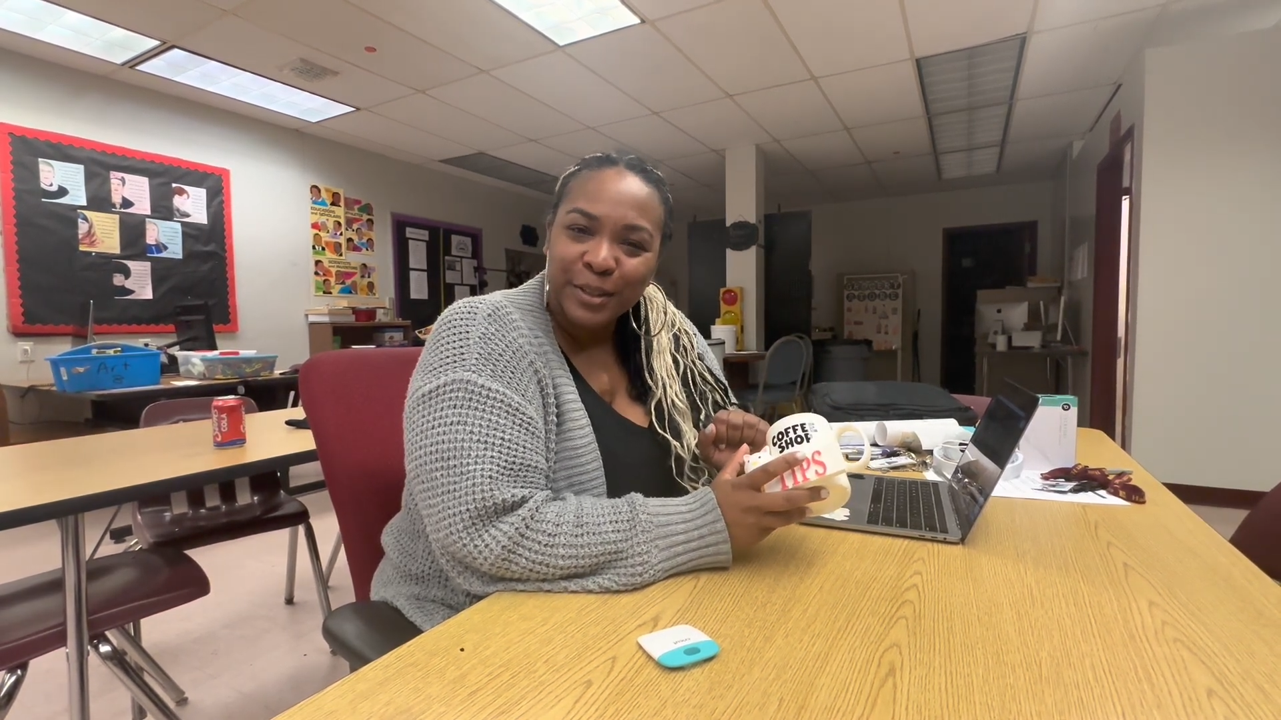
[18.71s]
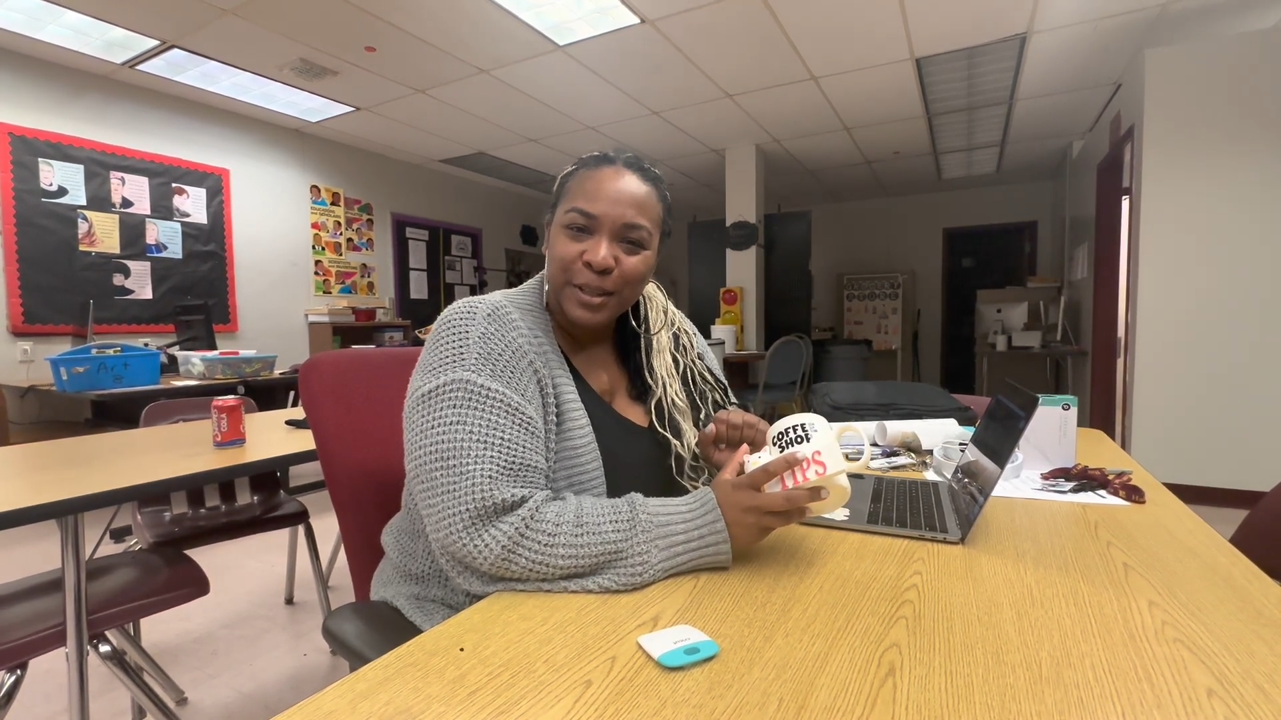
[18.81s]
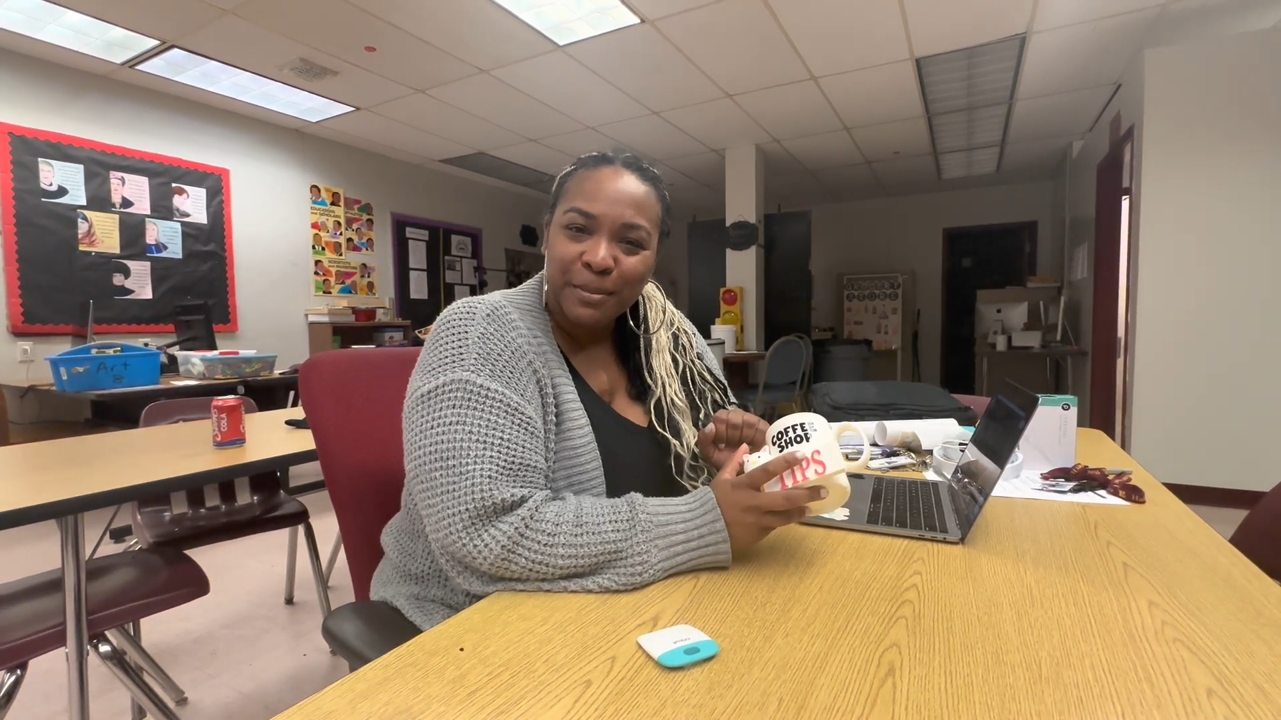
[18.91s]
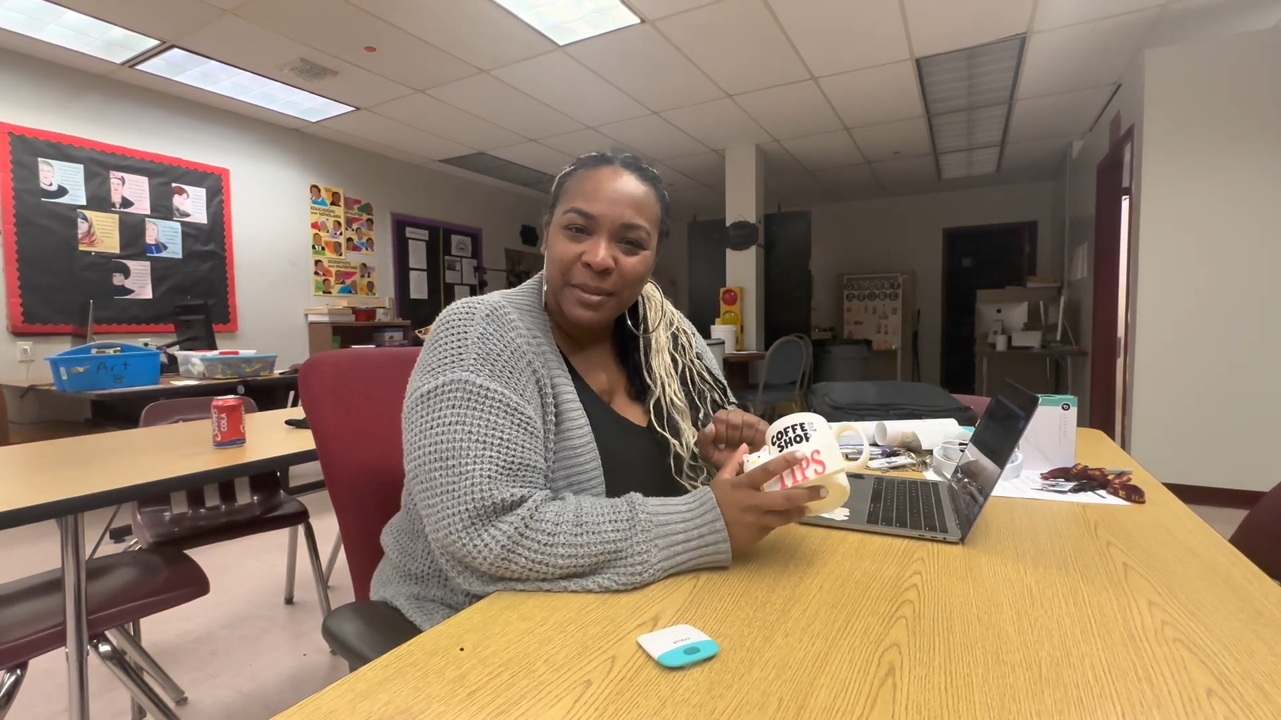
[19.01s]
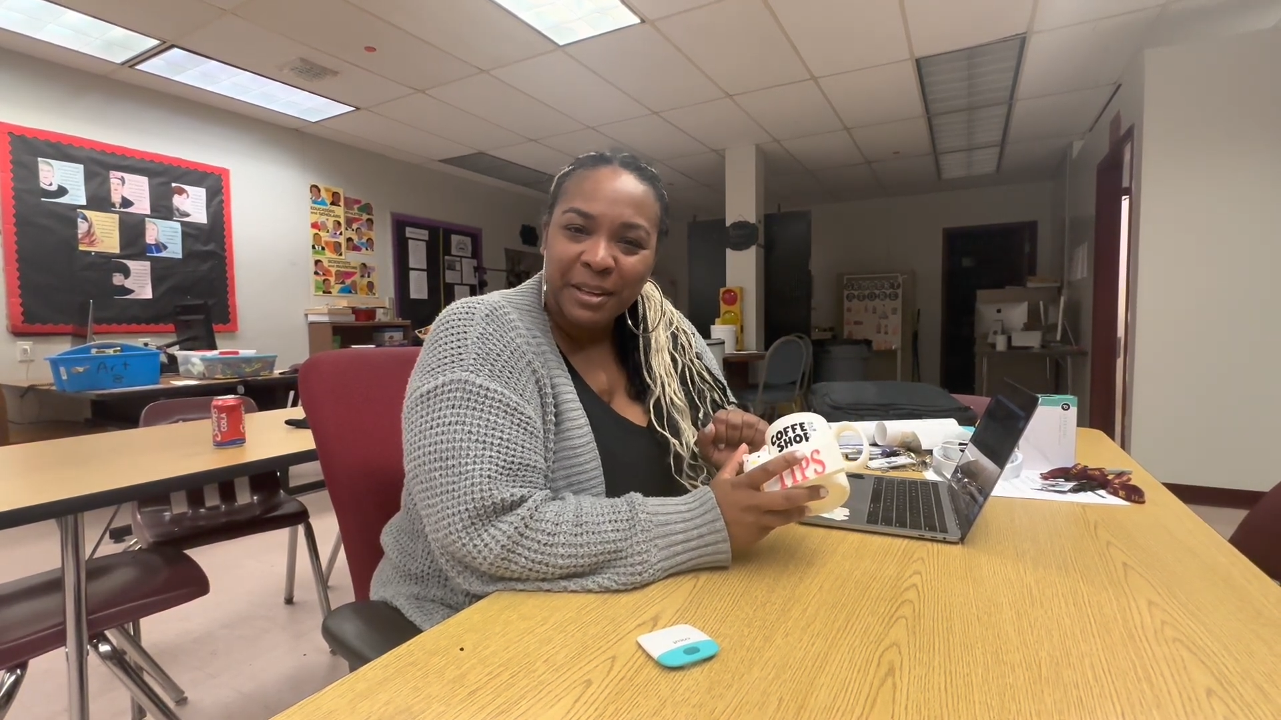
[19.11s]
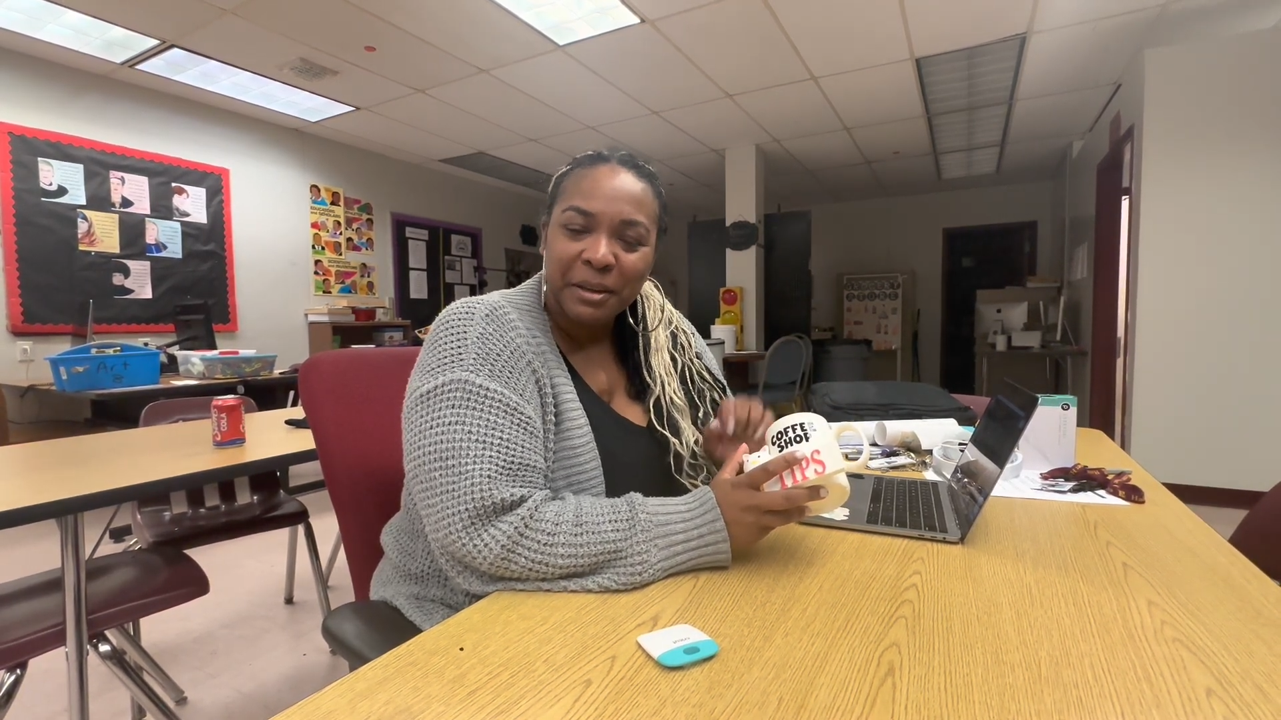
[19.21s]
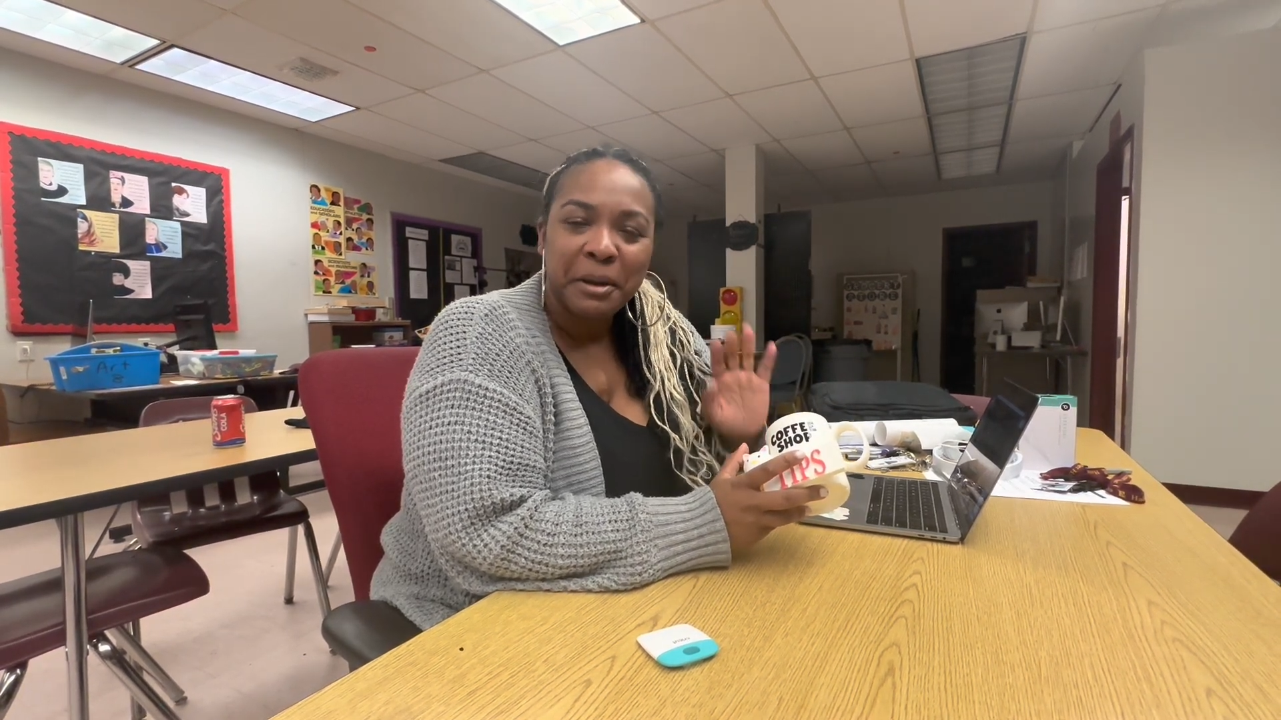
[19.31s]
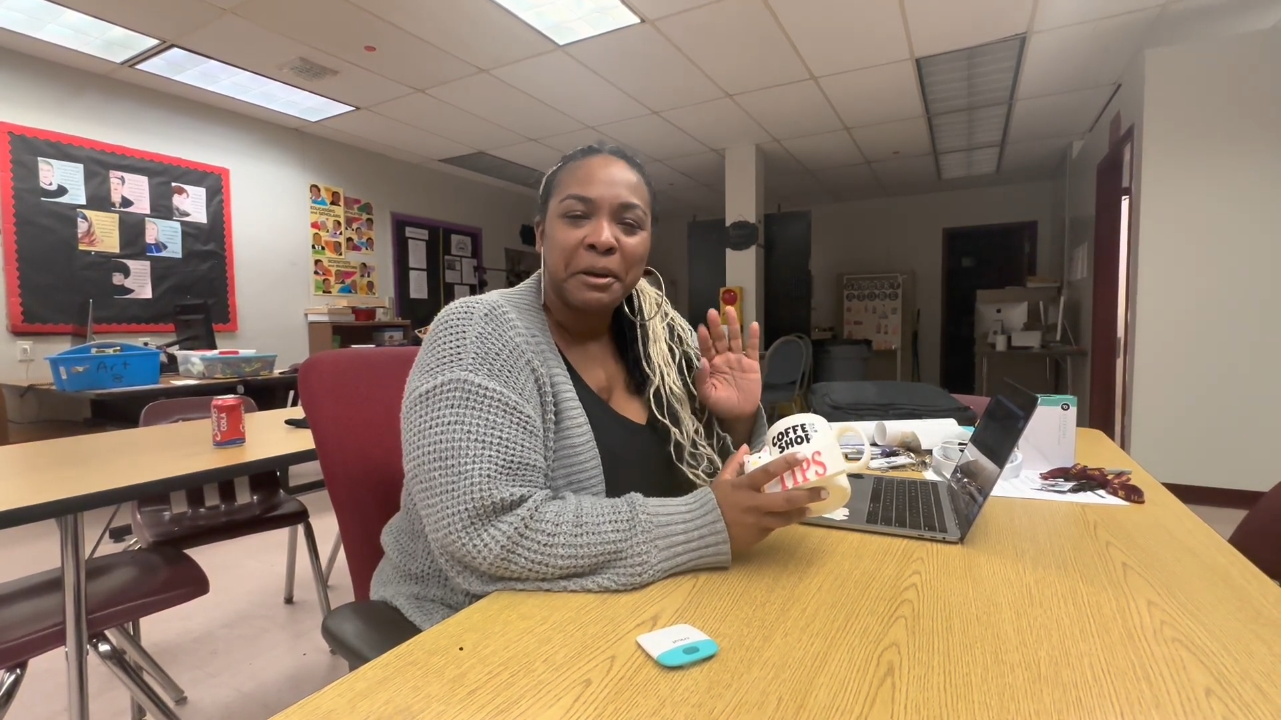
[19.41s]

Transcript: something